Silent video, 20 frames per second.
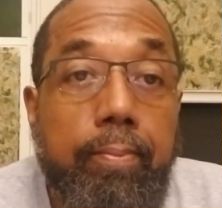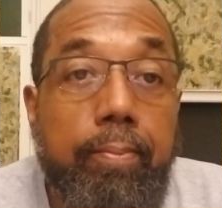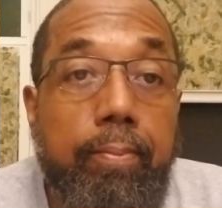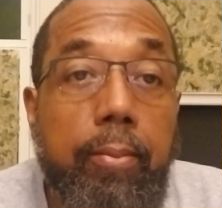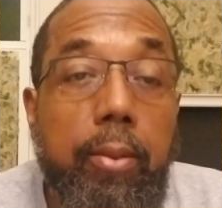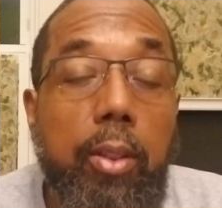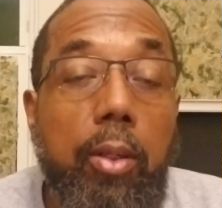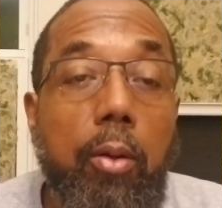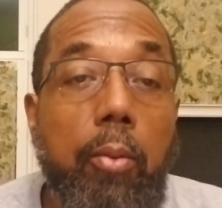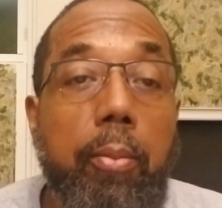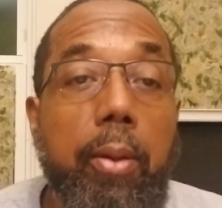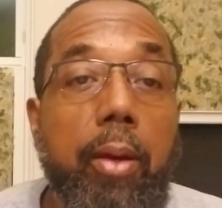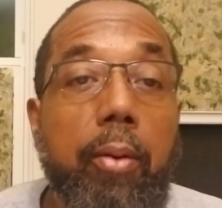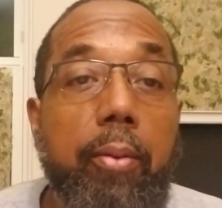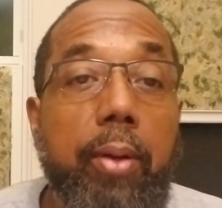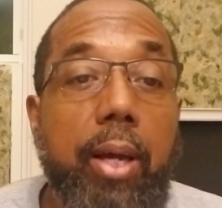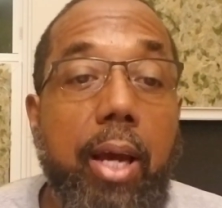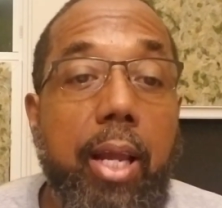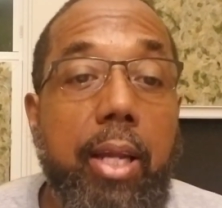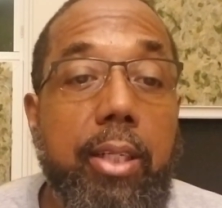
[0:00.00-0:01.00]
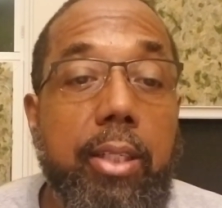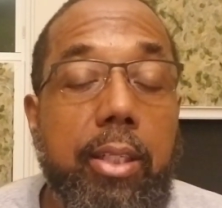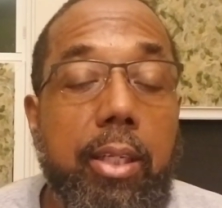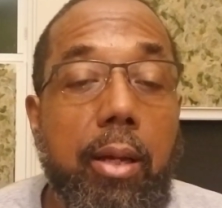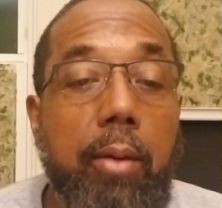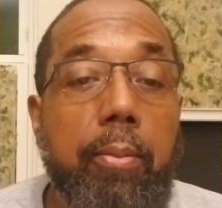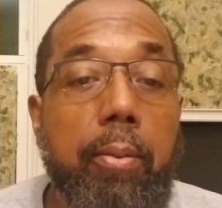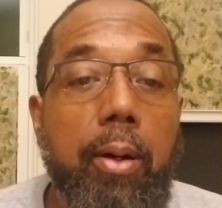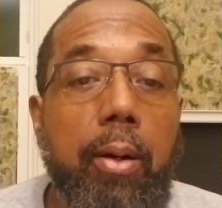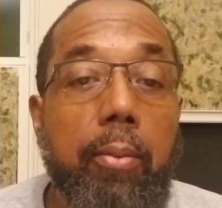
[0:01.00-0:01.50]
man, we got to
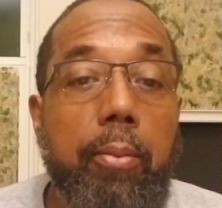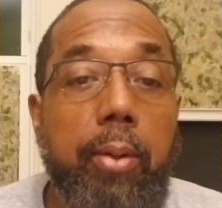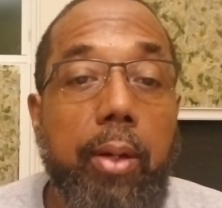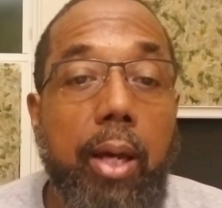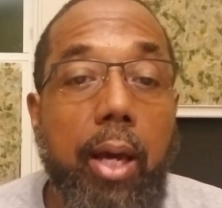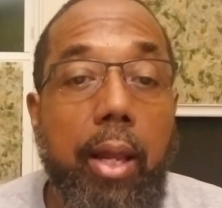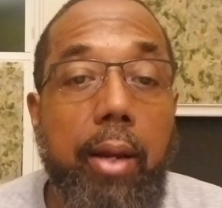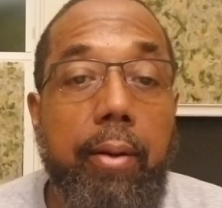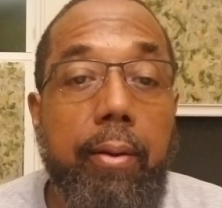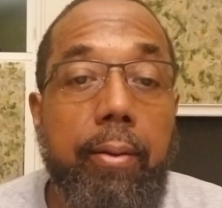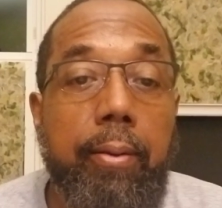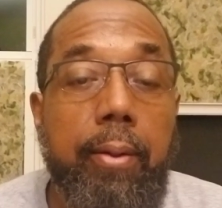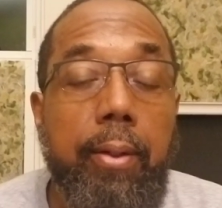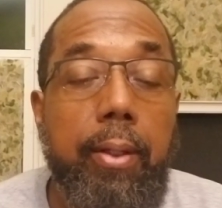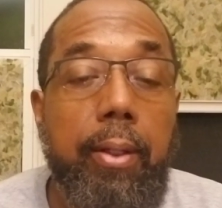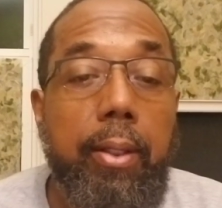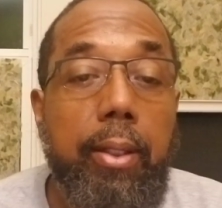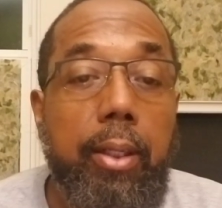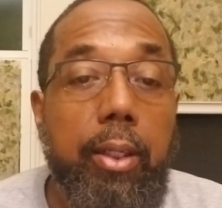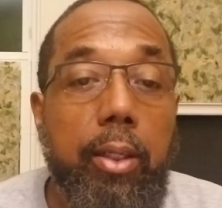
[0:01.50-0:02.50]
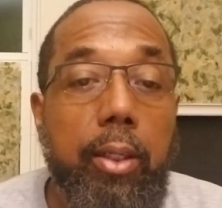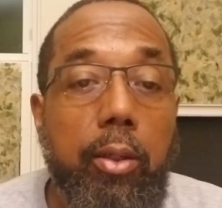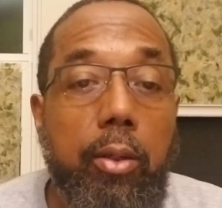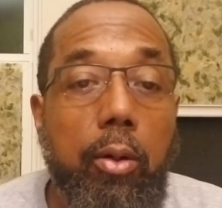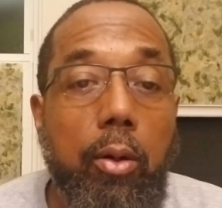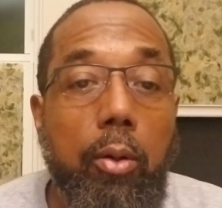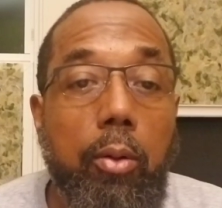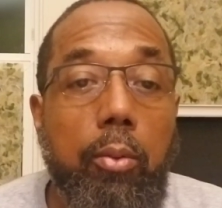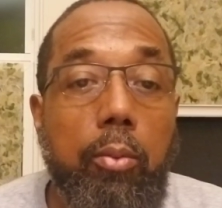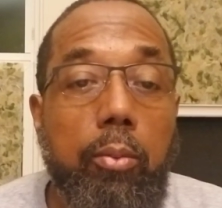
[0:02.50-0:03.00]
step up. We got to,
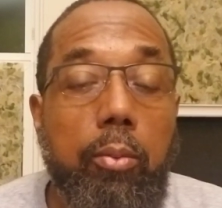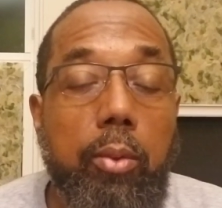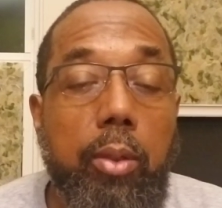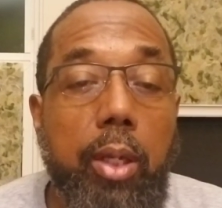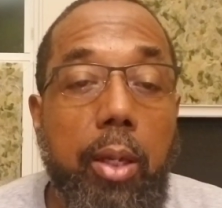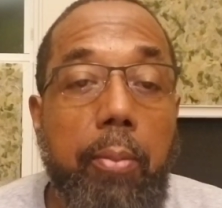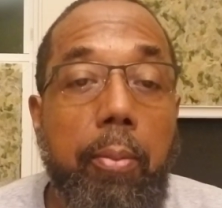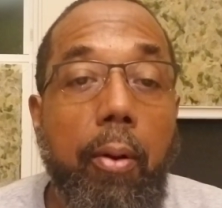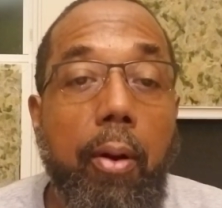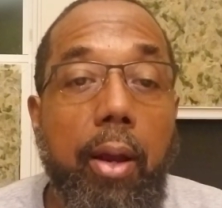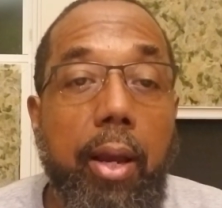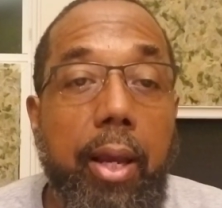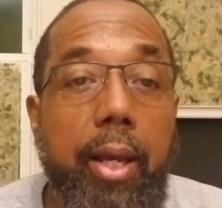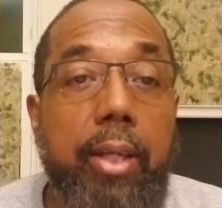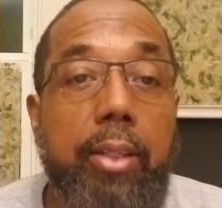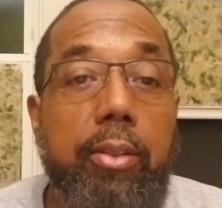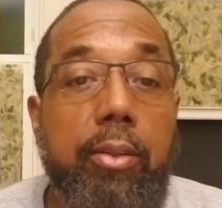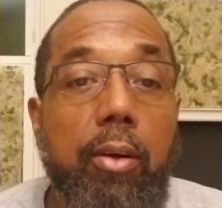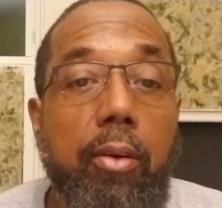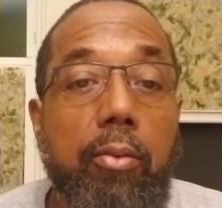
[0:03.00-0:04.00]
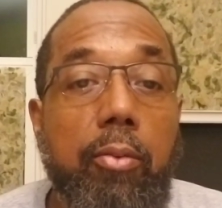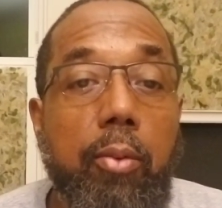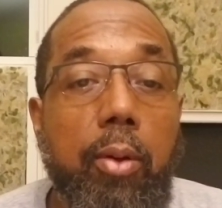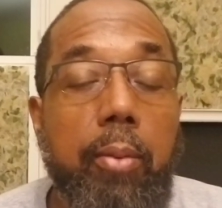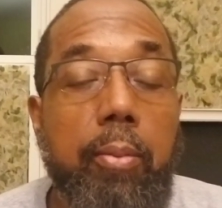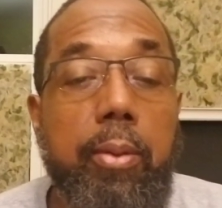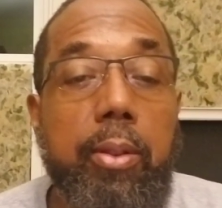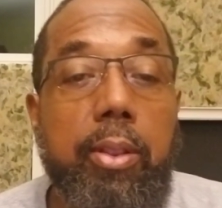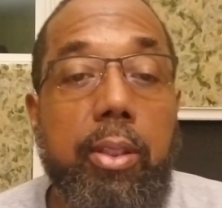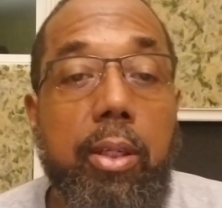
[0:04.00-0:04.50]
keep our hands off
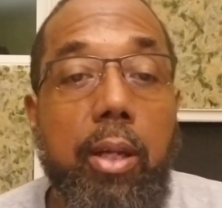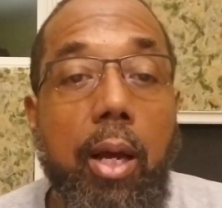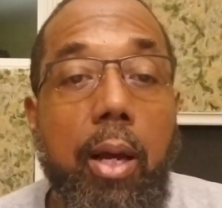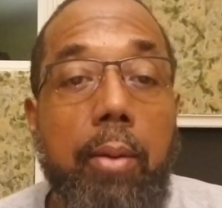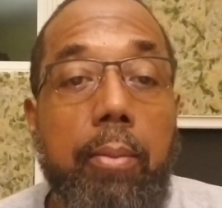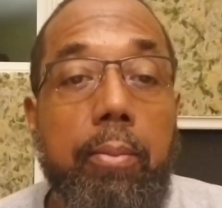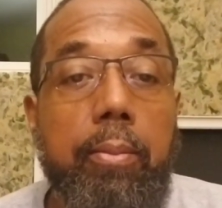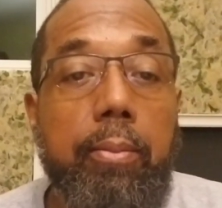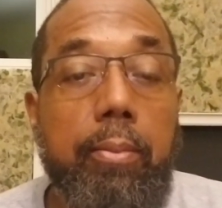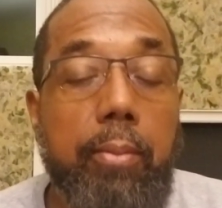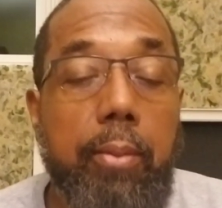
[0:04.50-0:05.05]
women, stop